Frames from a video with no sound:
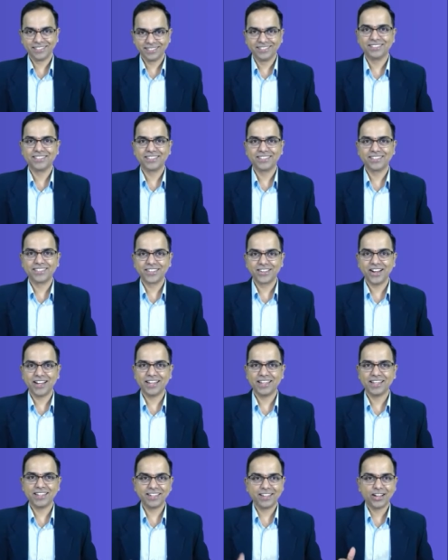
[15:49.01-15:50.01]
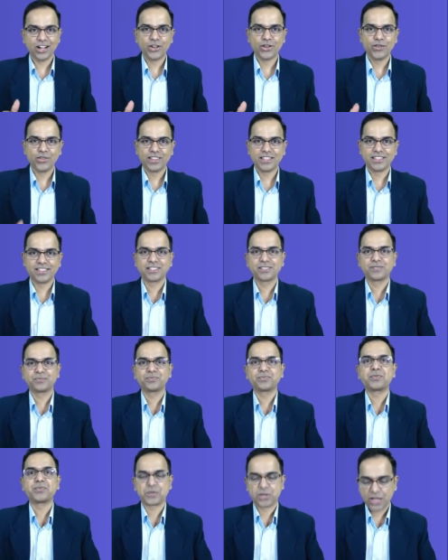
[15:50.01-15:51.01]
Got it? Are you with us?
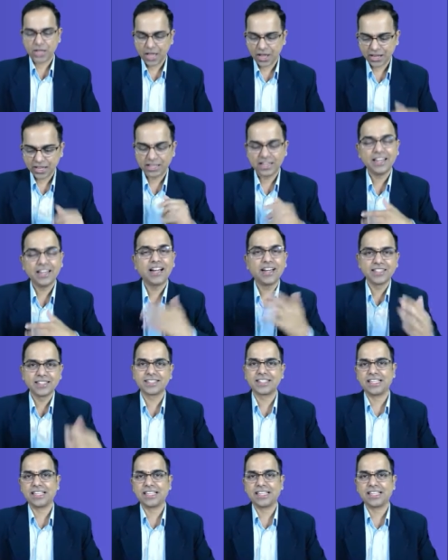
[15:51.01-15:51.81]
Okay, let us see.